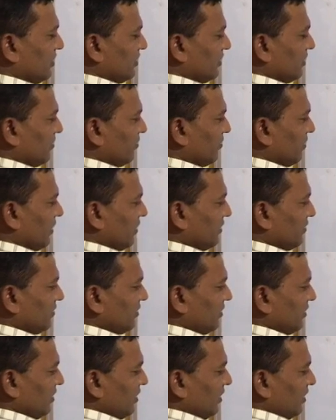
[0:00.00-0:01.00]
This implies
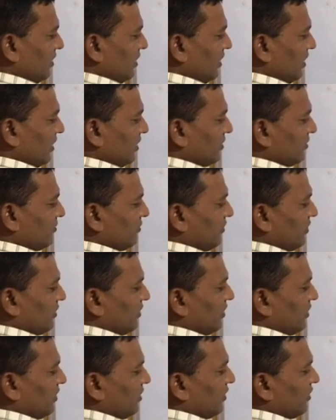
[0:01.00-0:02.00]

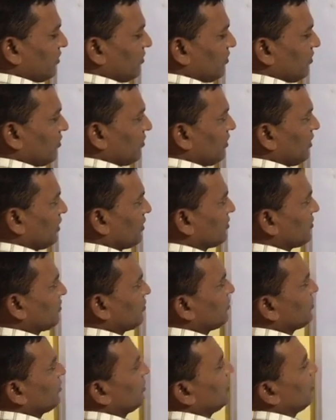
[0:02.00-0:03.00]
x1 equal to
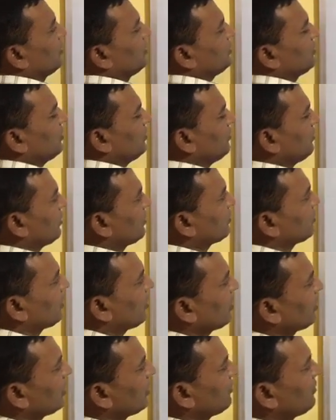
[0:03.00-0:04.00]
x2. See, we have
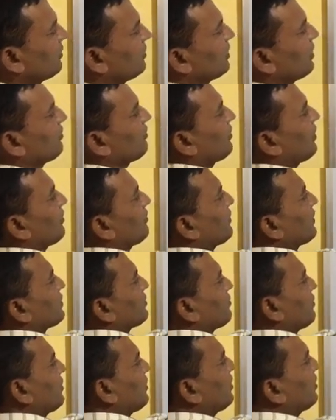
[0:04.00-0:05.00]
started with f of
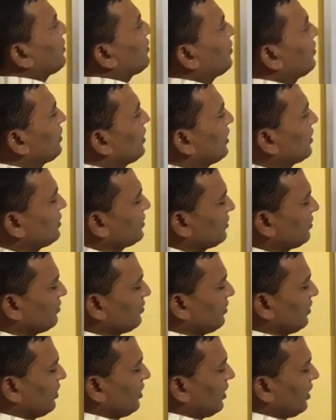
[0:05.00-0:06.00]
x1 equal to
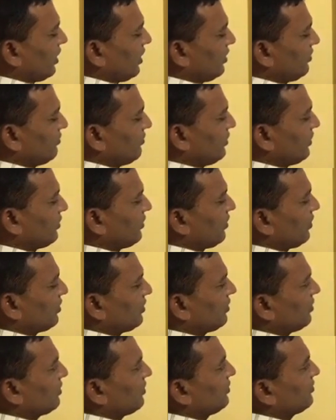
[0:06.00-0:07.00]
x2 and we
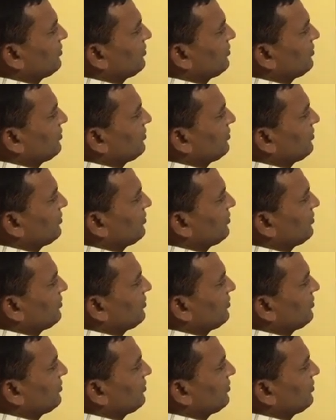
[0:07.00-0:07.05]
got